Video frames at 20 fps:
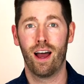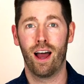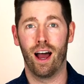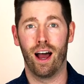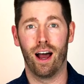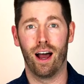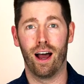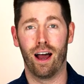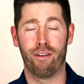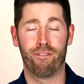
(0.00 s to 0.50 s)

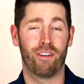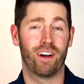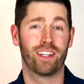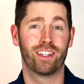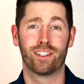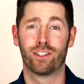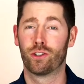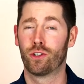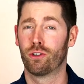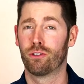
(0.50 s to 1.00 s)
I find
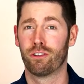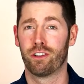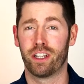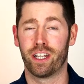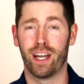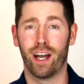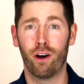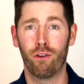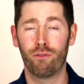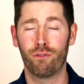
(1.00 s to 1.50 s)
this tool really
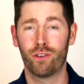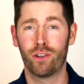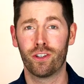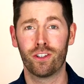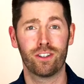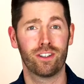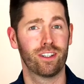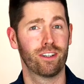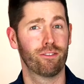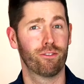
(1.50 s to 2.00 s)

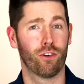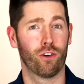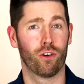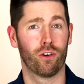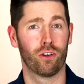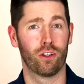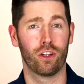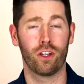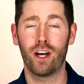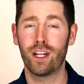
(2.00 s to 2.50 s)
helpful
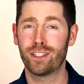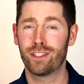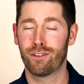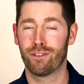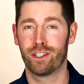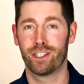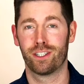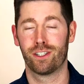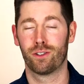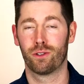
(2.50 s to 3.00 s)
for lots of
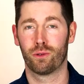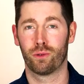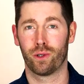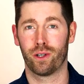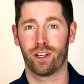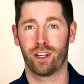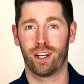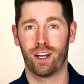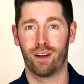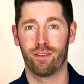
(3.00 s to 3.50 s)
reasons which we're
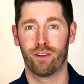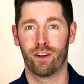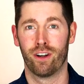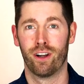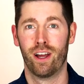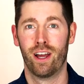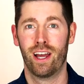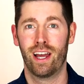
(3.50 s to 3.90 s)
going to cover,